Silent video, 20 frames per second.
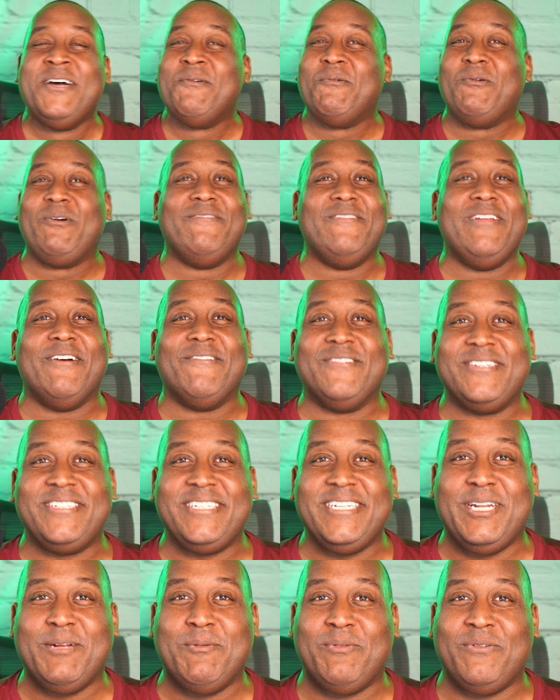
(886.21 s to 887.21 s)
We've never
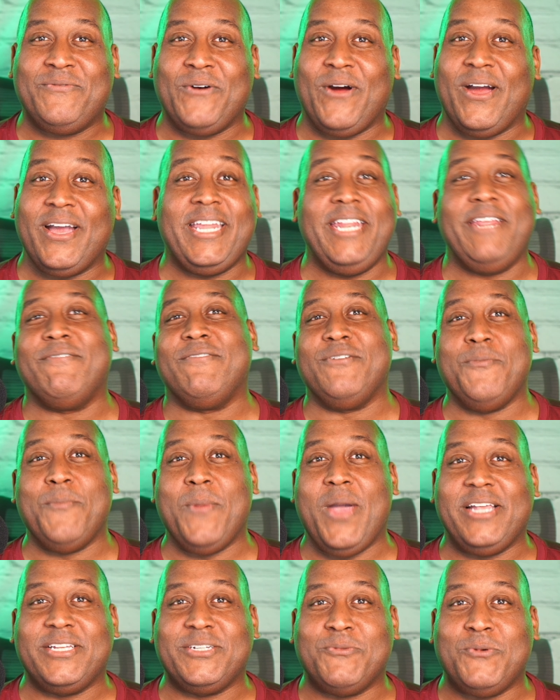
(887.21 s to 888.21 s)
seen it before. I can't even
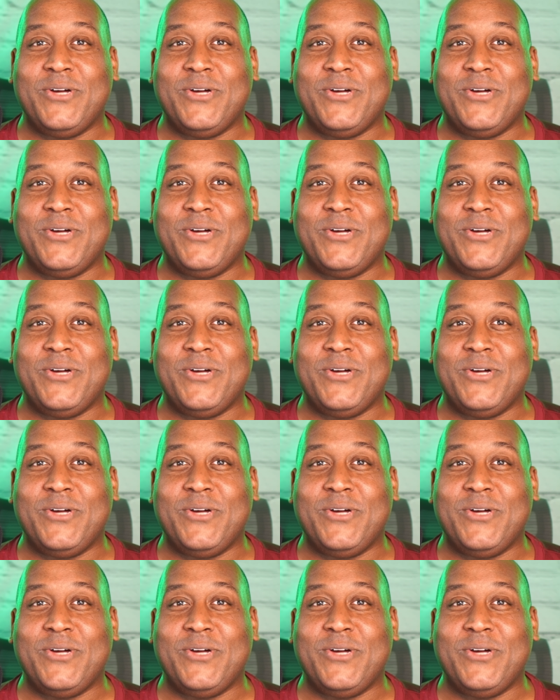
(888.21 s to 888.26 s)
imagine